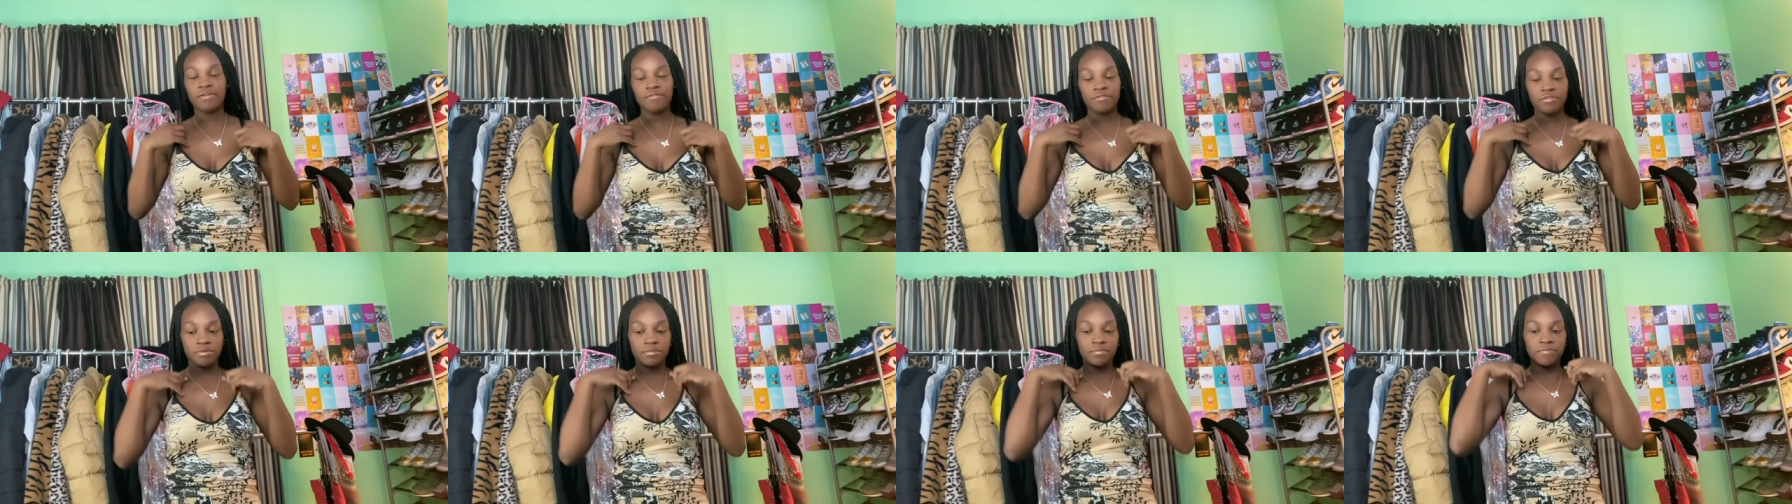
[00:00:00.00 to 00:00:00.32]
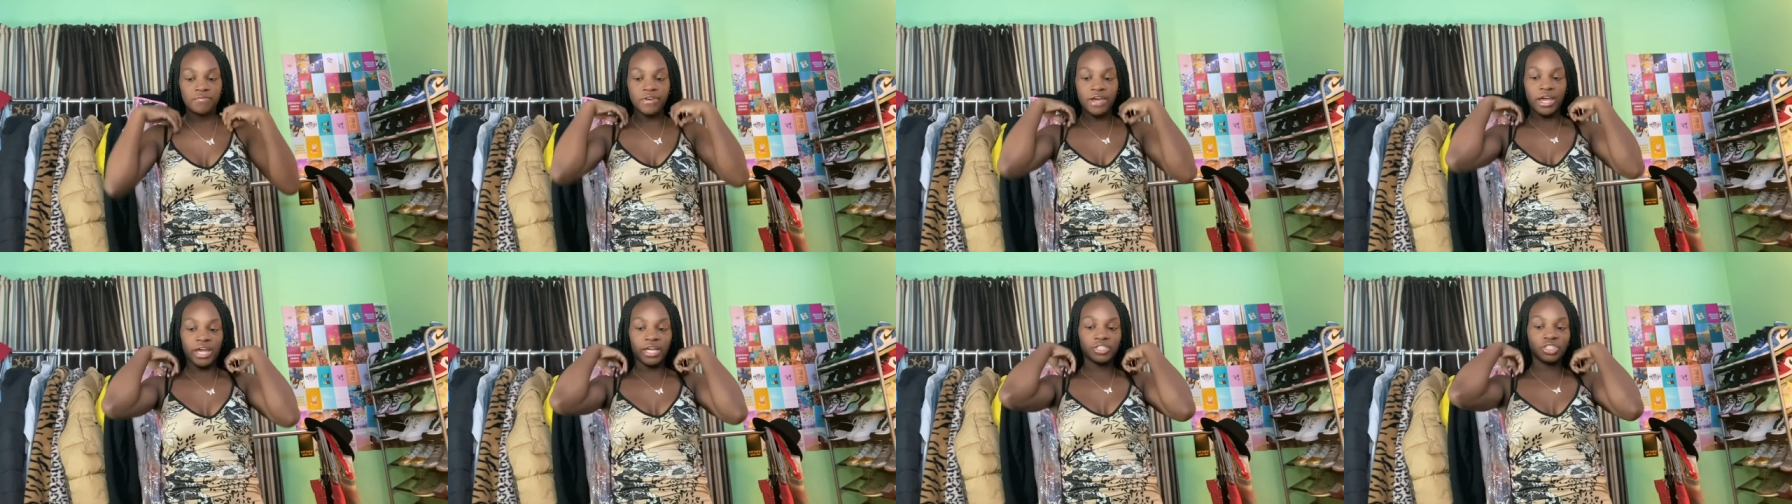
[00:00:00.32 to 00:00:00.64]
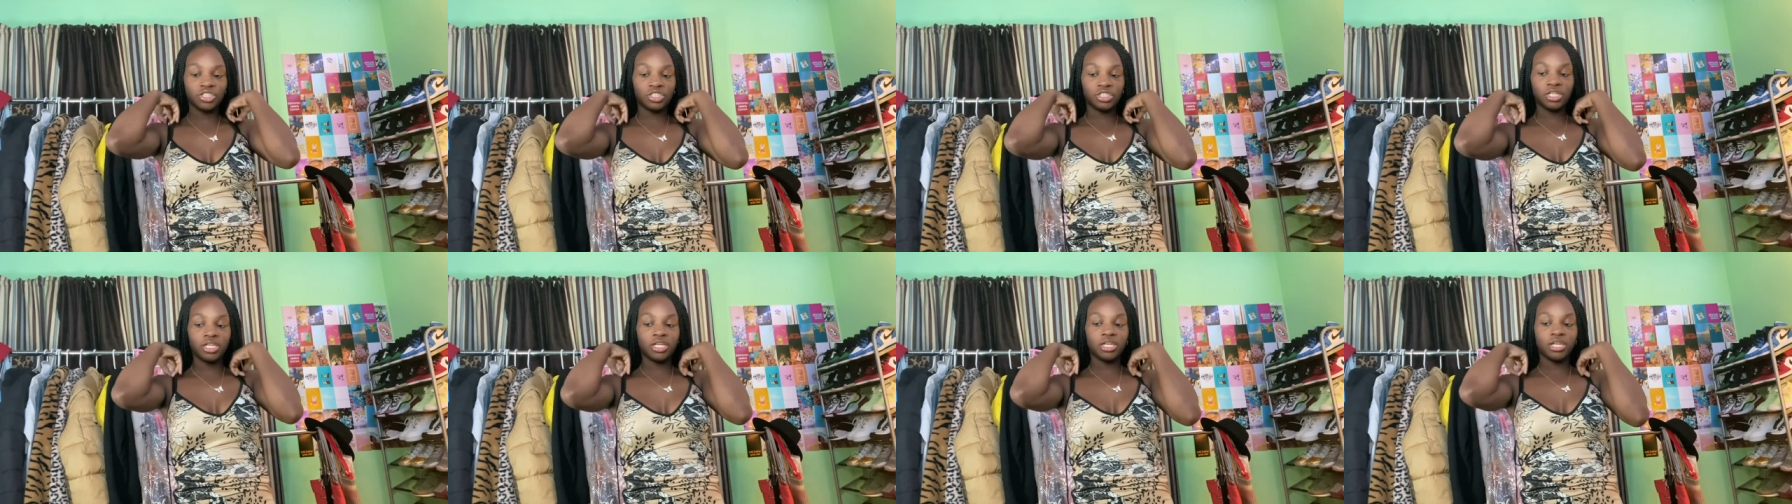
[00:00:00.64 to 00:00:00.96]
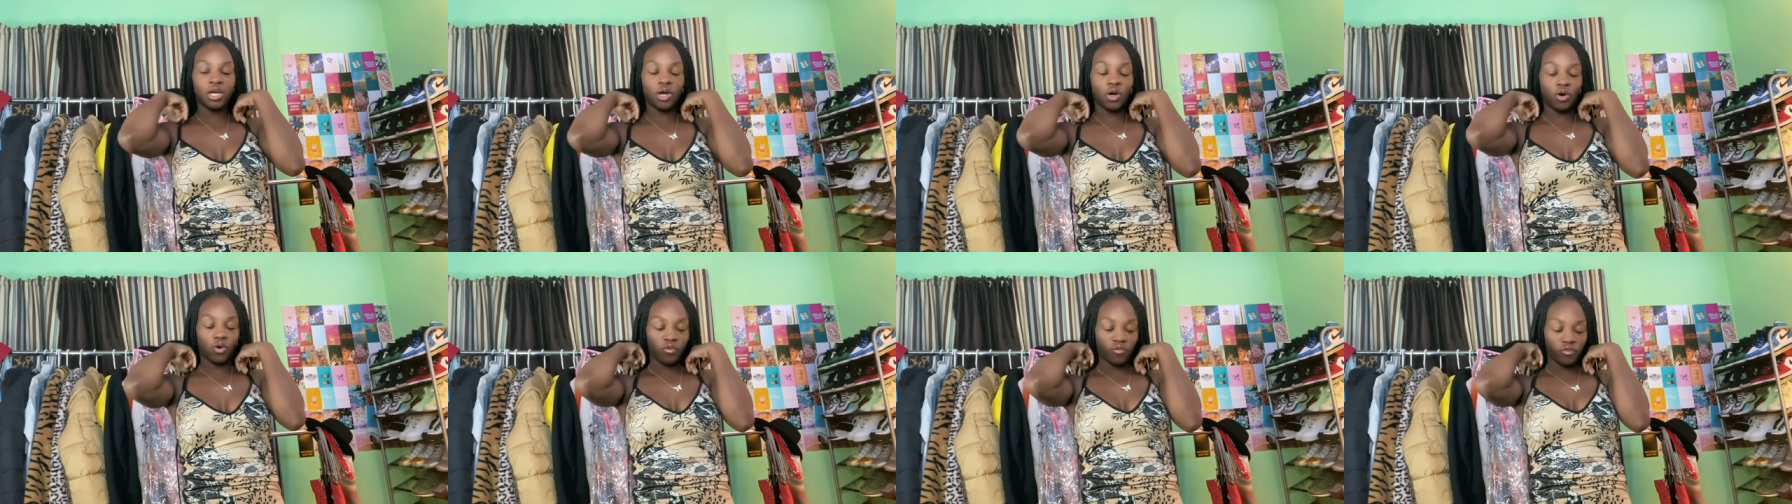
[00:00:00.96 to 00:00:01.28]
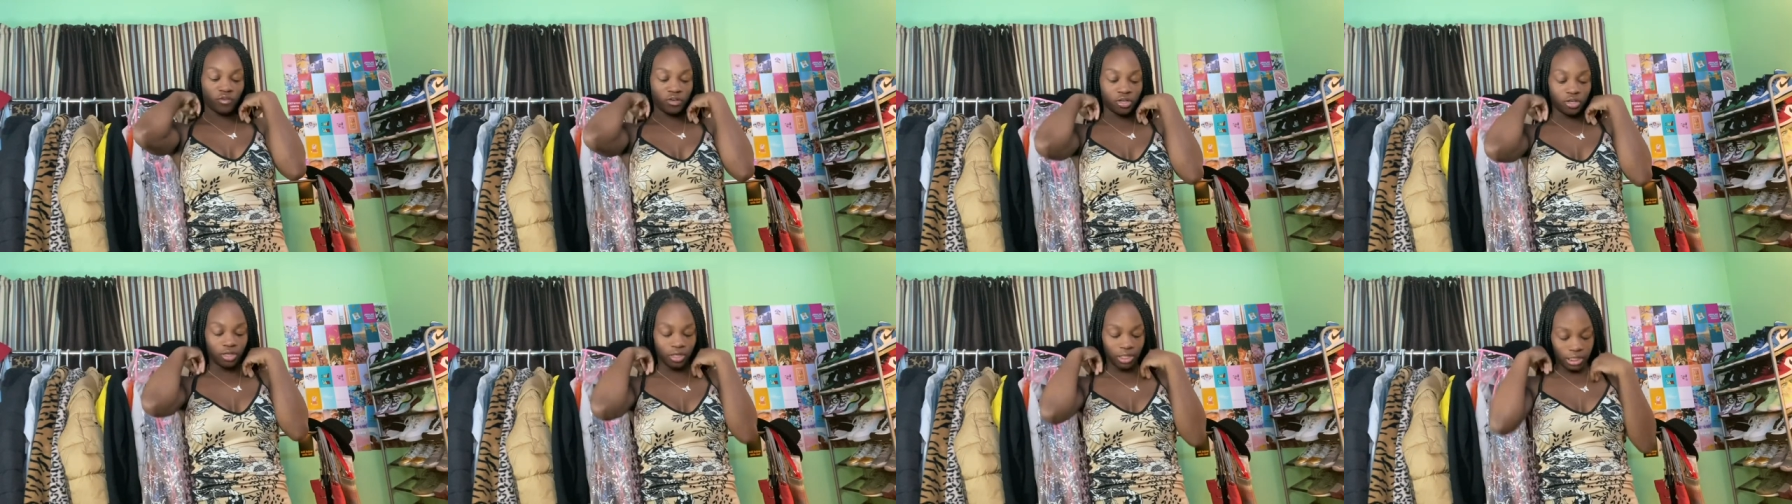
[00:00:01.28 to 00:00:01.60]
from Fashion
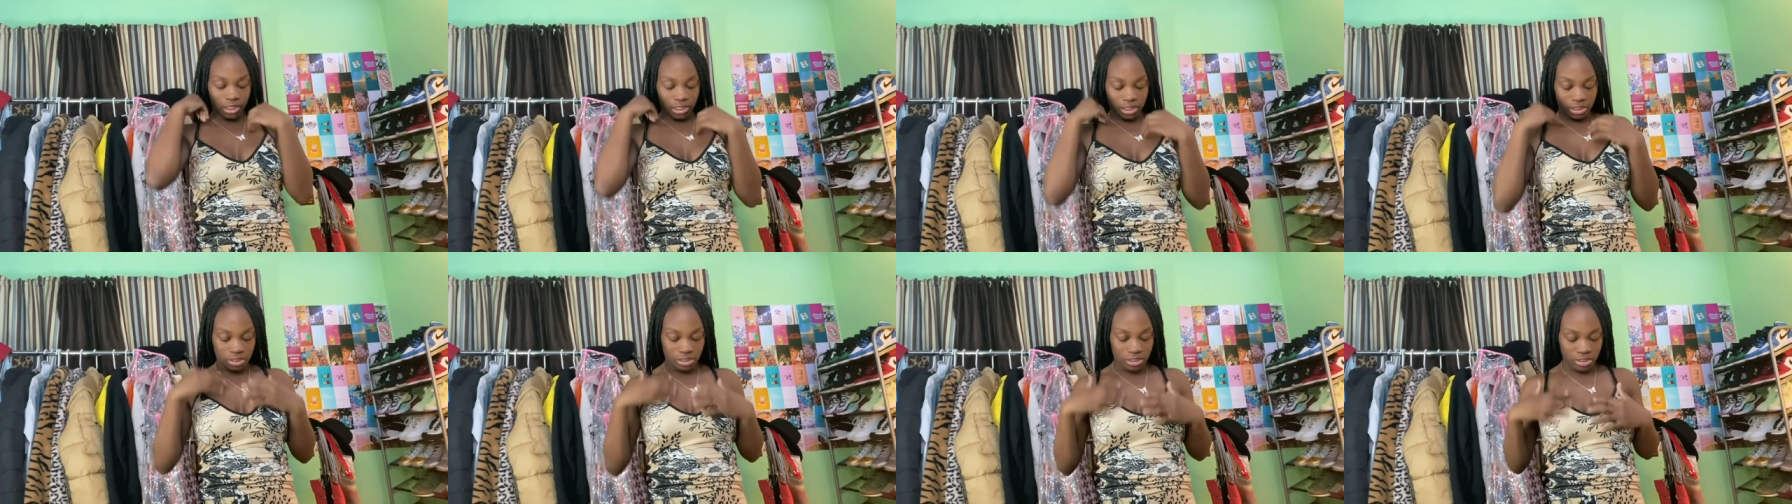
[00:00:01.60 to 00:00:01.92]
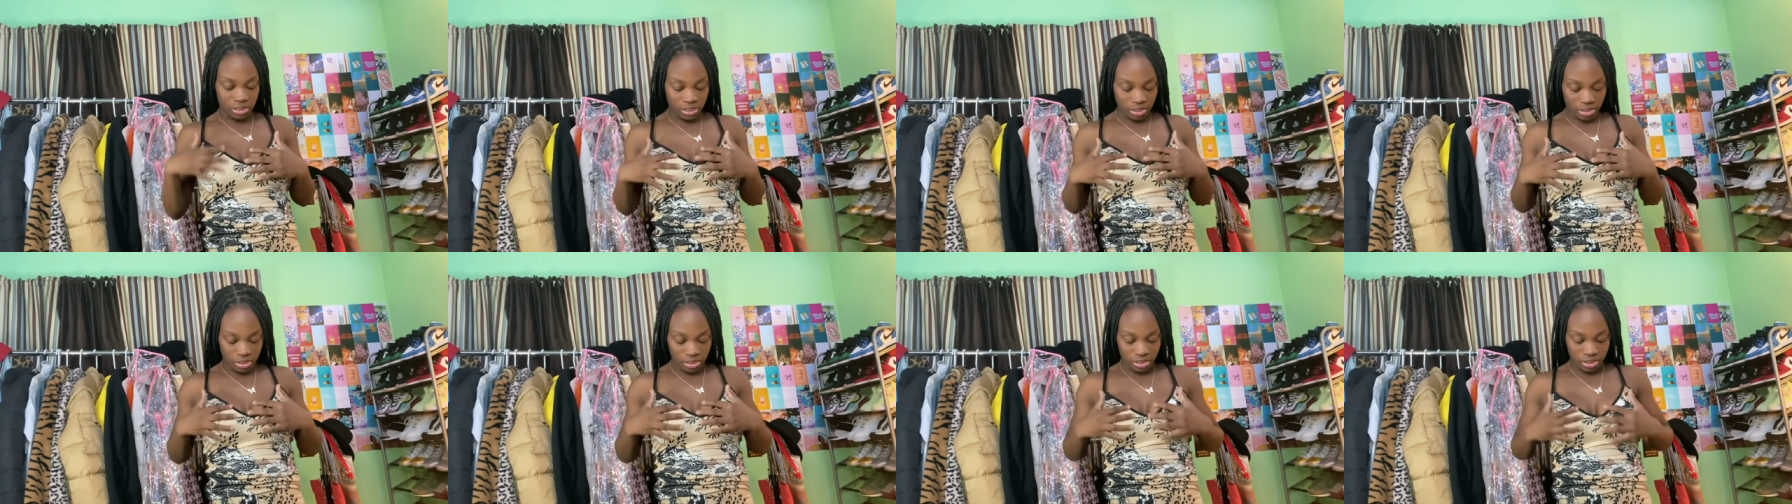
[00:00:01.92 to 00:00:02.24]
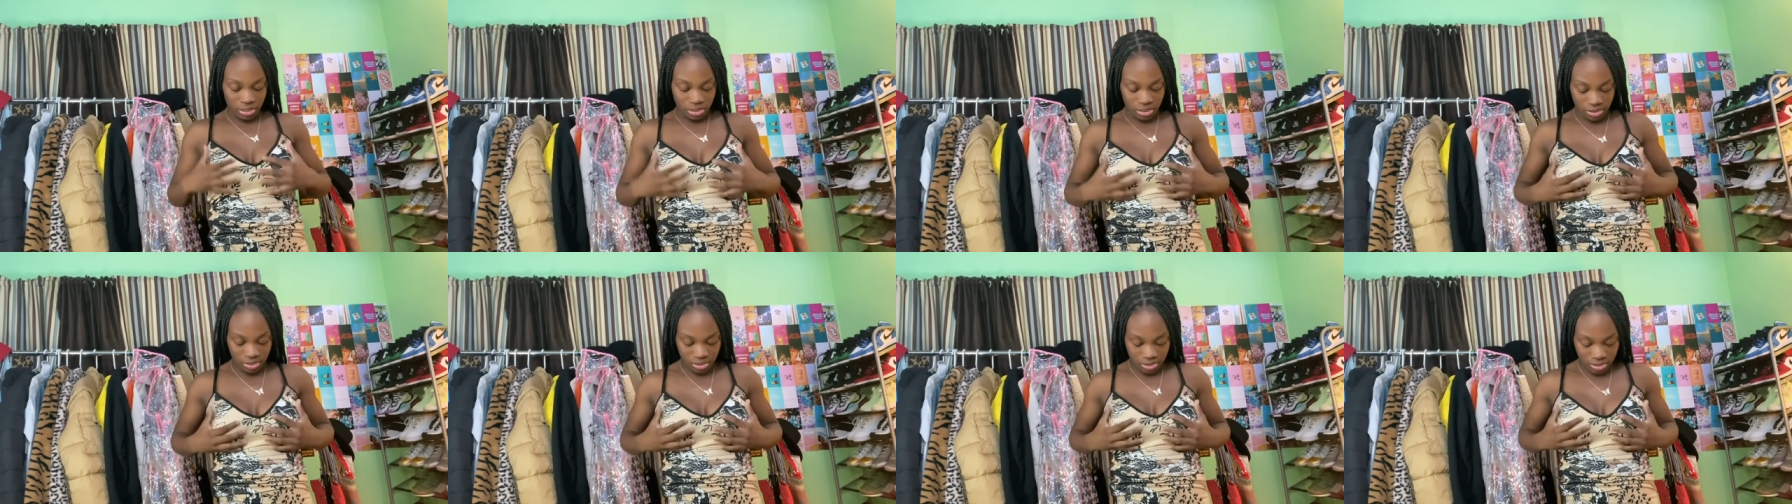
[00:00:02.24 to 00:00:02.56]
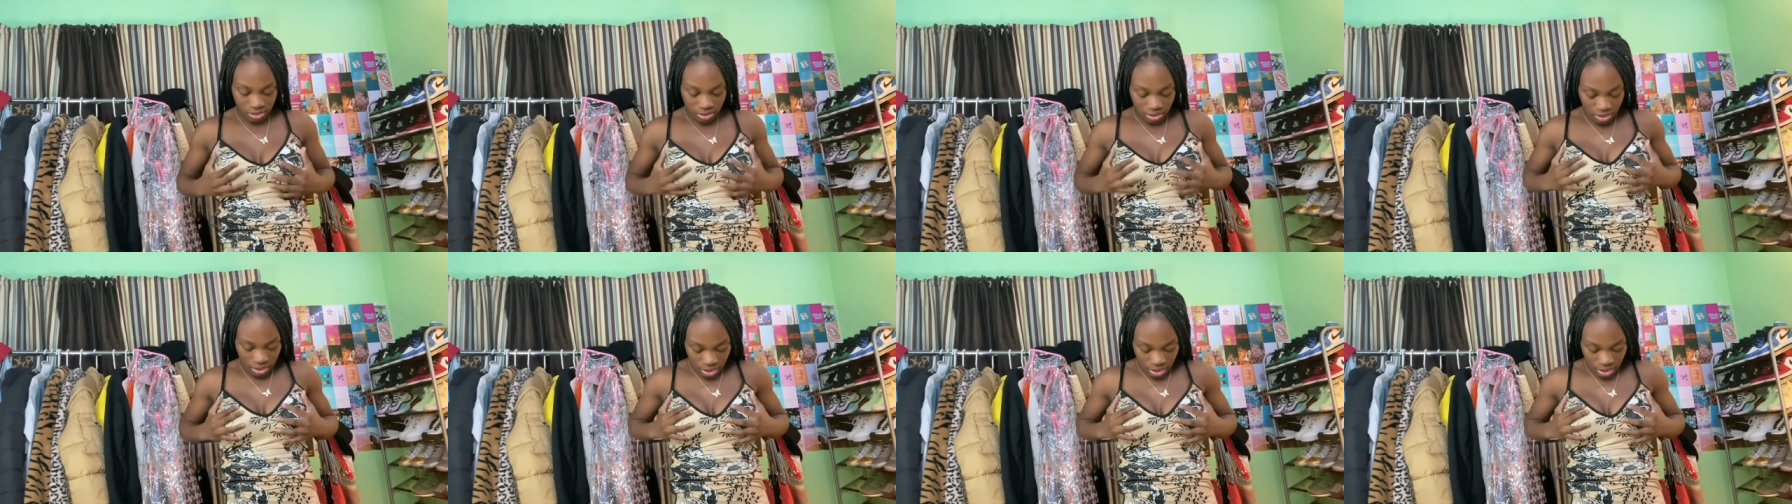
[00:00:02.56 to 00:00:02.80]
Nova is this